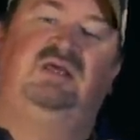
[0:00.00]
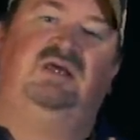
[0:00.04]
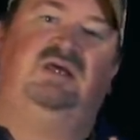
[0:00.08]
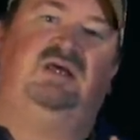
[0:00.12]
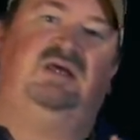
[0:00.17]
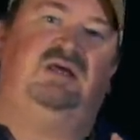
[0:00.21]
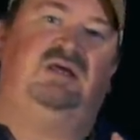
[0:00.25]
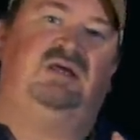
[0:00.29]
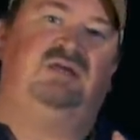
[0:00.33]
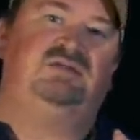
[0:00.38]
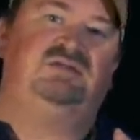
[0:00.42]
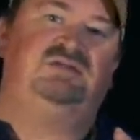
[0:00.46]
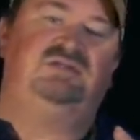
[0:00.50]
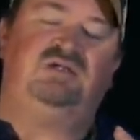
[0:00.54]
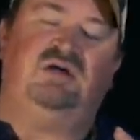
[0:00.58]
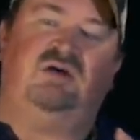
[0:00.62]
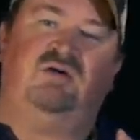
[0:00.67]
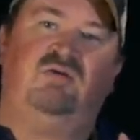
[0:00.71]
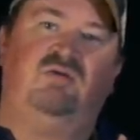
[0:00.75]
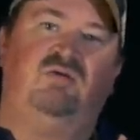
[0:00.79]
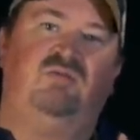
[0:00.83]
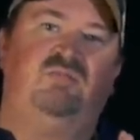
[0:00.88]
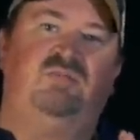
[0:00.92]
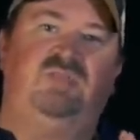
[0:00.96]
Uh,
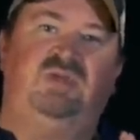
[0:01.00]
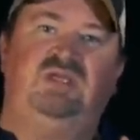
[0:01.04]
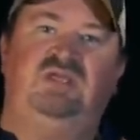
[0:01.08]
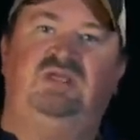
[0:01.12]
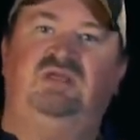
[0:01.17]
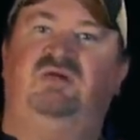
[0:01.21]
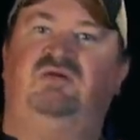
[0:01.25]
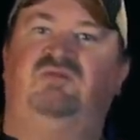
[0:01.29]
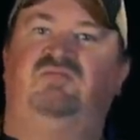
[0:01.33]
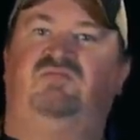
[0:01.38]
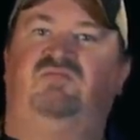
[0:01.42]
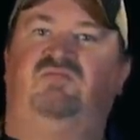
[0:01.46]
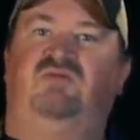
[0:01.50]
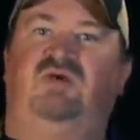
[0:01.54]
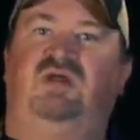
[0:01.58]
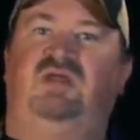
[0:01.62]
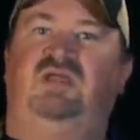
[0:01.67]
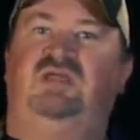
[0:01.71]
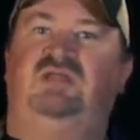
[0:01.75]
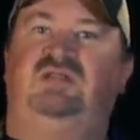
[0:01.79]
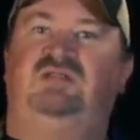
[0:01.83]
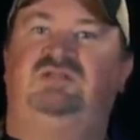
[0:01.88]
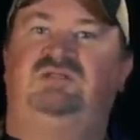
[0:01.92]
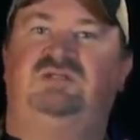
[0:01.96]
don't be
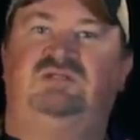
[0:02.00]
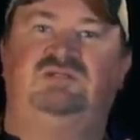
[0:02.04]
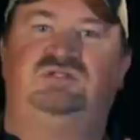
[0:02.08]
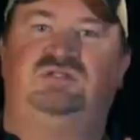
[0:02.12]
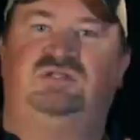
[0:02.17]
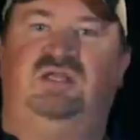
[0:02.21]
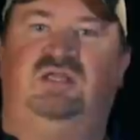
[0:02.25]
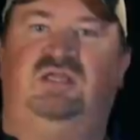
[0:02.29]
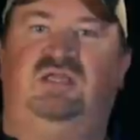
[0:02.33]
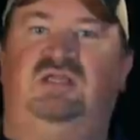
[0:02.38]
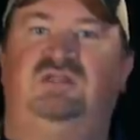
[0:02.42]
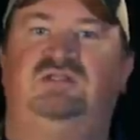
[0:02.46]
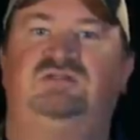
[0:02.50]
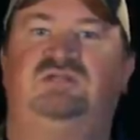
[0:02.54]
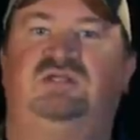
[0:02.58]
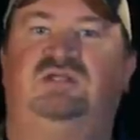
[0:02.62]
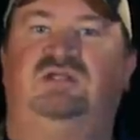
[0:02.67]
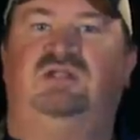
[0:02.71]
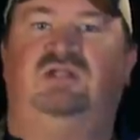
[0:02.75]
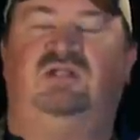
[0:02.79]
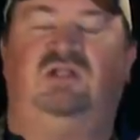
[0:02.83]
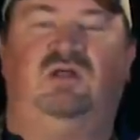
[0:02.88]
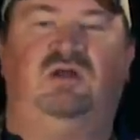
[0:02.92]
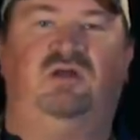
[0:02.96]
afraid to change
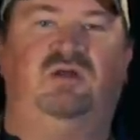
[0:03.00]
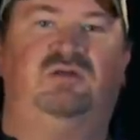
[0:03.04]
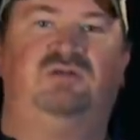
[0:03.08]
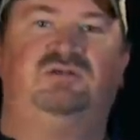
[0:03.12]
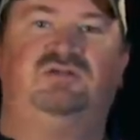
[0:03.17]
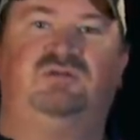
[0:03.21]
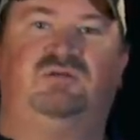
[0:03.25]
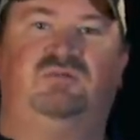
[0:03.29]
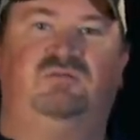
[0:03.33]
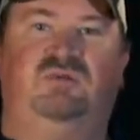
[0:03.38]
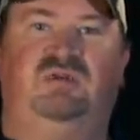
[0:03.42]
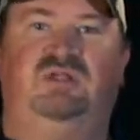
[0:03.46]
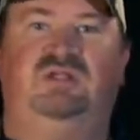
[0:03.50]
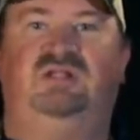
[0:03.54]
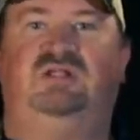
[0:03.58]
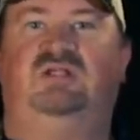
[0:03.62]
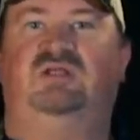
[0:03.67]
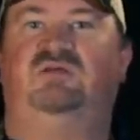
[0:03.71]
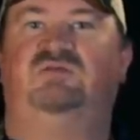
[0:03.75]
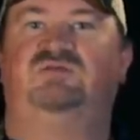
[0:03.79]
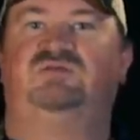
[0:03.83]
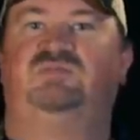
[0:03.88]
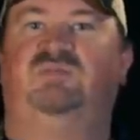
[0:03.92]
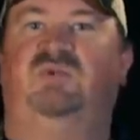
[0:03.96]
and learn to read
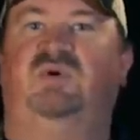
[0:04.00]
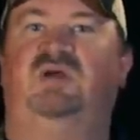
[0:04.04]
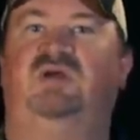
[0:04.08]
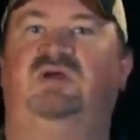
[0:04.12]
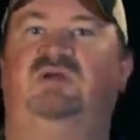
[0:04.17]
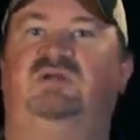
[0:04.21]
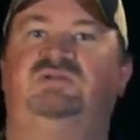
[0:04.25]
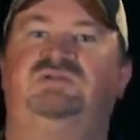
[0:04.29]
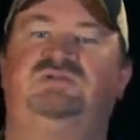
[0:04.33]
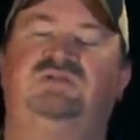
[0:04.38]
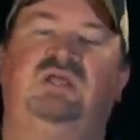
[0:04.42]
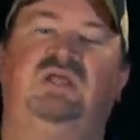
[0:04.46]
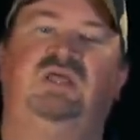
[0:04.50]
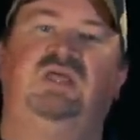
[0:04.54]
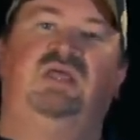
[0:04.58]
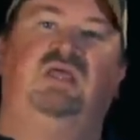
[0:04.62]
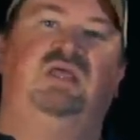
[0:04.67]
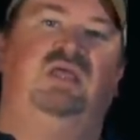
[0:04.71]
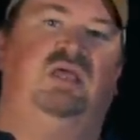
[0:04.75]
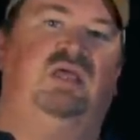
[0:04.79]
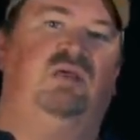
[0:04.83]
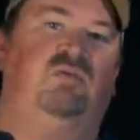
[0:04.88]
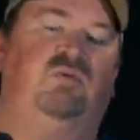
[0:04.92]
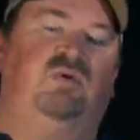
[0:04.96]
those birds.
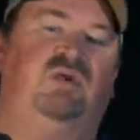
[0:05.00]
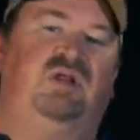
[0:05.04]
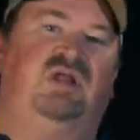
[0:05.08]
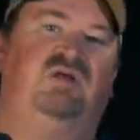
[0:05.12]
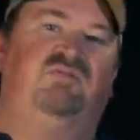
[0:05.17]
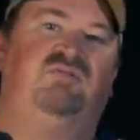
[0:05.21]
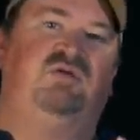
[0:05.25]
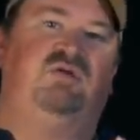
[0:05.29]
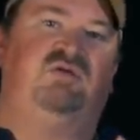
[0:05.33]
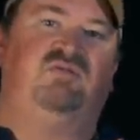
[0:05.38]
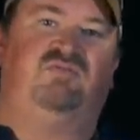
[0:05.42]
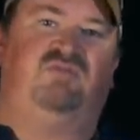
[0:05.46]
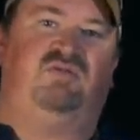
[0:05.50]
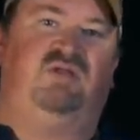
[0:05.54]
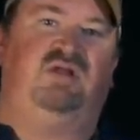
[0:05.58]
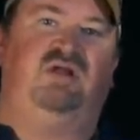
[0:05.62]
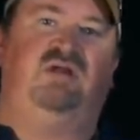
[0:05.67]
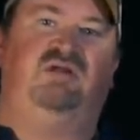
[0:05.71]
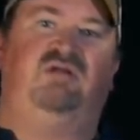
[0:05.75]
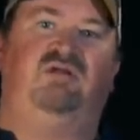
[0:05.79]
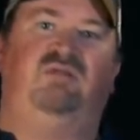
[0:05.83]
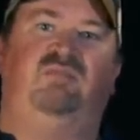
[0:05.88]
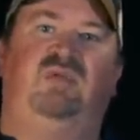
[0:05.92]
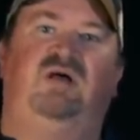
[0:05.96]
And whenever you're
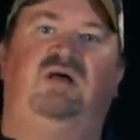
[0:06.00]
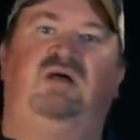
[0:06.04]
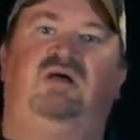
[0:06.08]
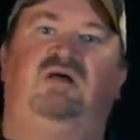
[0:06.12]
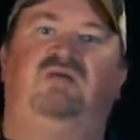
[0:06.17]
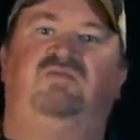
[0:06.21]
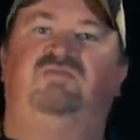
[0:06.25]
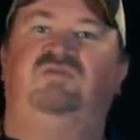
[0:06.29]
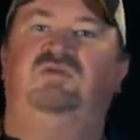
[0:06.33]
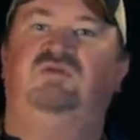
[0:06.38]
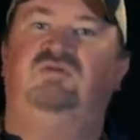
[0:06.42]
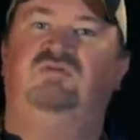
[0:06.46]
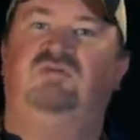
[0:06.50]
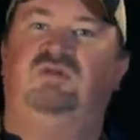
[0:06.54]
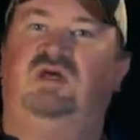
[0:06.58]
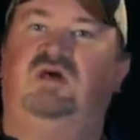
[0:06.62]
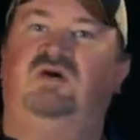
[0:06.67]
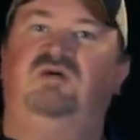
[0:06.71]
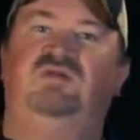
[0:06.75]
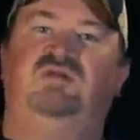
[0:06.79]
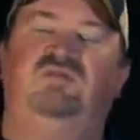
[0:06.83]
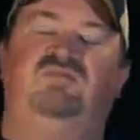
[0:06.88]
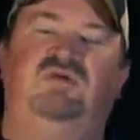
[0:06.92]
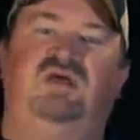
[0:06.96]
flaring them off, you know
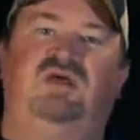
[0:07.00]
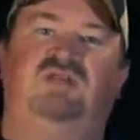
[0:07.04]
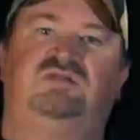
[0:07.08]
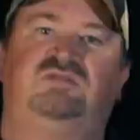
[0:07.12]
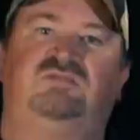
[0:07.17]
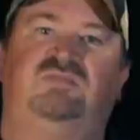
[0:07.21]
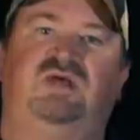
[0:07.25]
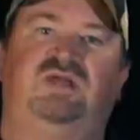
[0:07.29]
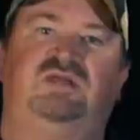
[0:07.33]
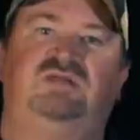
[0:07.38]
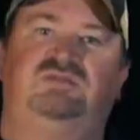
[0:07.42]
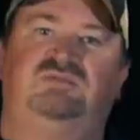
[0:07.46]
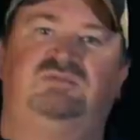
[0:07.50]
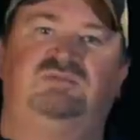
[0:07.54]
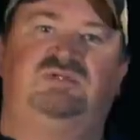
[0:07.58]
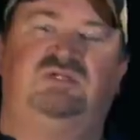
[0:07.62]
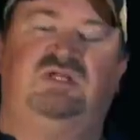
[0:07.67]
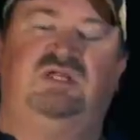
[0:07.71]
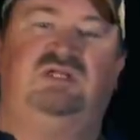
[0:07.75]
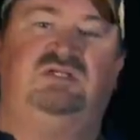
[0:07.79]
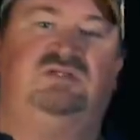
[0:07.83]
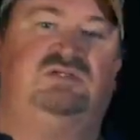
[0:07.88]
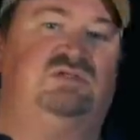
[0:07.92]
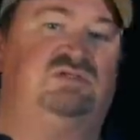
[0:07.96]
you've got to make some
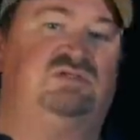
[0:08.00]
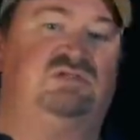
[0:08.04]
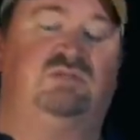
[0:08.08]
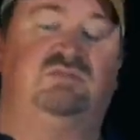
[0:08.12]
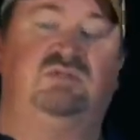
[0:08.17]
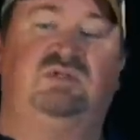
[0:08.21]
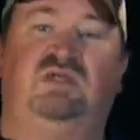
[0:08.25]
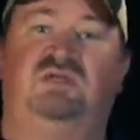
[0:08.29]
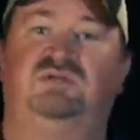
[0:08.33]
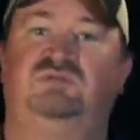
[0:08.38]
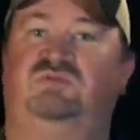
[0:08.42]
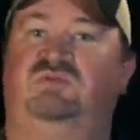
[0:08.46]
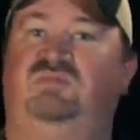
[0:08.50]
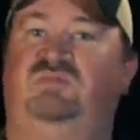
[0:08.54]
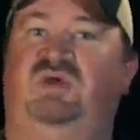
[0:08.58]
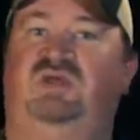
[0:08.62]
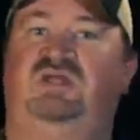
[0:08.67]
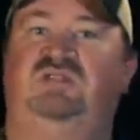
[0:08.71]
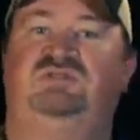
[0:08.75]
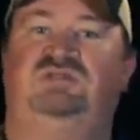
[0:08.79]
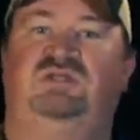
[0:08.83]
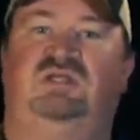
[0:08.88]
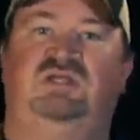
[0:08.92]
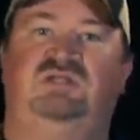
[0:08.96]
changes. Sometimes we
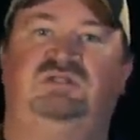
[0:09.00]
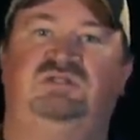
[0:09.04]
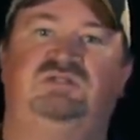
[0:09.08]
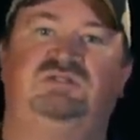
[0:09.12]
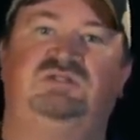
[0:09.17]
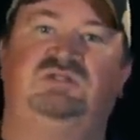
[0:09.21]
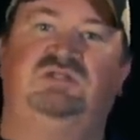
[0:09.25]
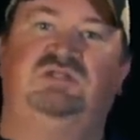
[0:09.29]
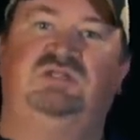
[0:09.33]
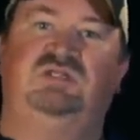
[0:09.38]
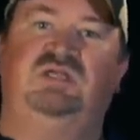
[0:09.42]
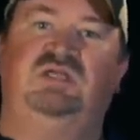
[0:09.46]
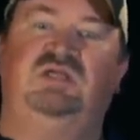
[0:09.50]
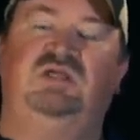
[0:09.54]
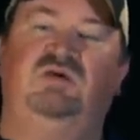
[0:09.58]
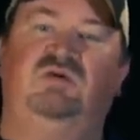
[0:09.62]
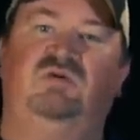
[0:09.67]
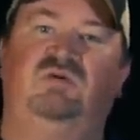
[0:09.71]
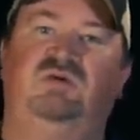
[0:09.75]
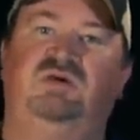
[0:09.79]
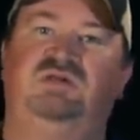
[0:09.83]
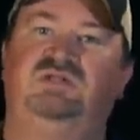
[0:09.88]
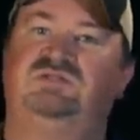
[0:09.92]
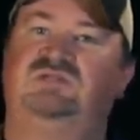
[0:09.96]
make changes to the
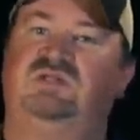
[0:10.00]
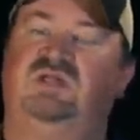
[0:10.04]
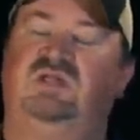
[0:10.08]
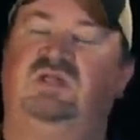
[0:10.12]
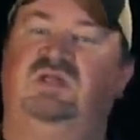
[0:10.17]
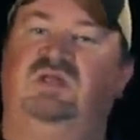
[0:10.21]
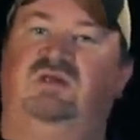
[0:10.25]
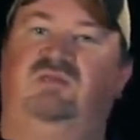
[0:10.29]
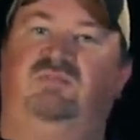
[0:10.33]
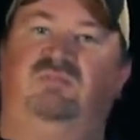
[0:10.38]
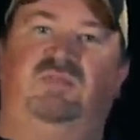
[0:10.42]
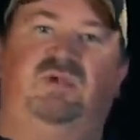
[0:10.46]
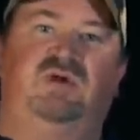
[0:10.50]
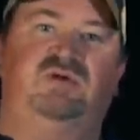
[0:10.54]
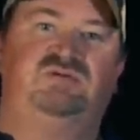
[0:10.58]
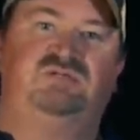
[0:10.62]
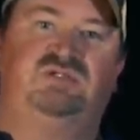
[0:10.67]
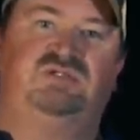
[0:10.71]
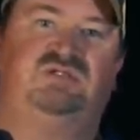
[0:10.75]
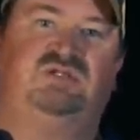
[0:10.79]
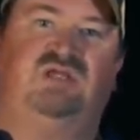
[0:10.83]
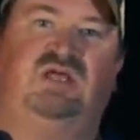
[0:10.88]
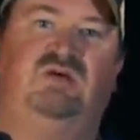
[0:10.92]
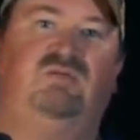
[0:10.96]
decoys. Most
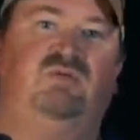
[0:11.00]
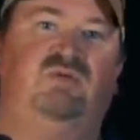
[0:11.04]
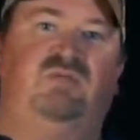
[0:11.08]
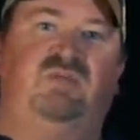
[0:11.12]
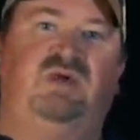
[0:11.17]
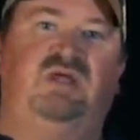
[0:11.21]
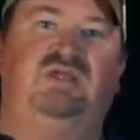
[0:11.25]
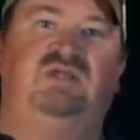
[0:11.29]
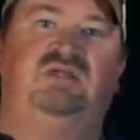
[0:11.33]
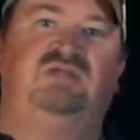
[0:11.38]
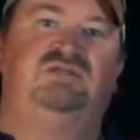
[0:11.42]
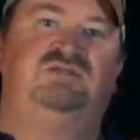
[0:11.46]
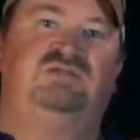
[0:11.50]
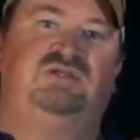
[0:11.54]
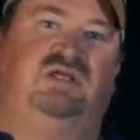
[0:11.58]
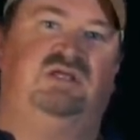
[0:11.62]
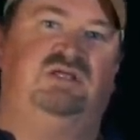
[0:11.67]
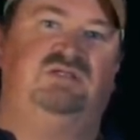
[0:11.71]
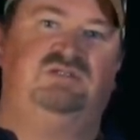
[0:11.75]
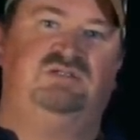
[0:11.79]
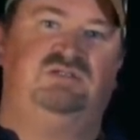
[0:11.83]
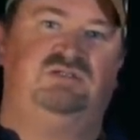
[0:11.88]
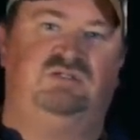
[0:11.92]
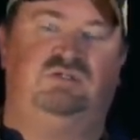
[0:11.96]
of the time we're making
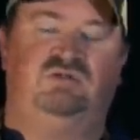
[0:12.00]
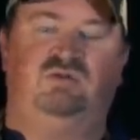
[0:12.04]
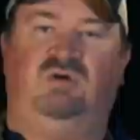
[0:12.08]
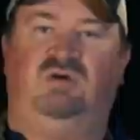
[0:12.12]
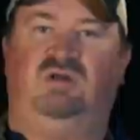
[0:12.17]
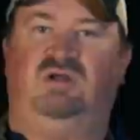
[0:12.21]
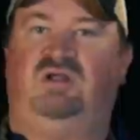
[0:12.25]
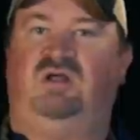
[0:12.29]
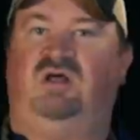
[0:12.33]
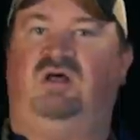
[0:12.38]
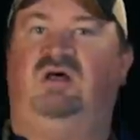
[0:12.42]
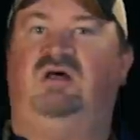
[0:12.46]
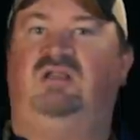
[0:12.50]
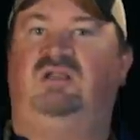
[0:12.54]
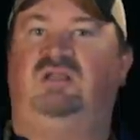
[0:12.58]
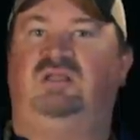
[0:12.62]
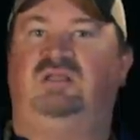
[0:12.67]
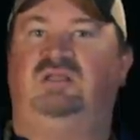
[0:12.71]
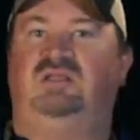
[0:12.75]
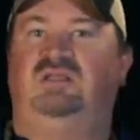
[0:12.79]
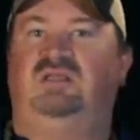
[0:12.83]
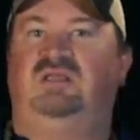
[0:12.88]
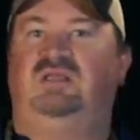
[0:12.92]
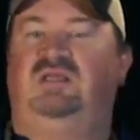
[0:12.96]
changes to our calling.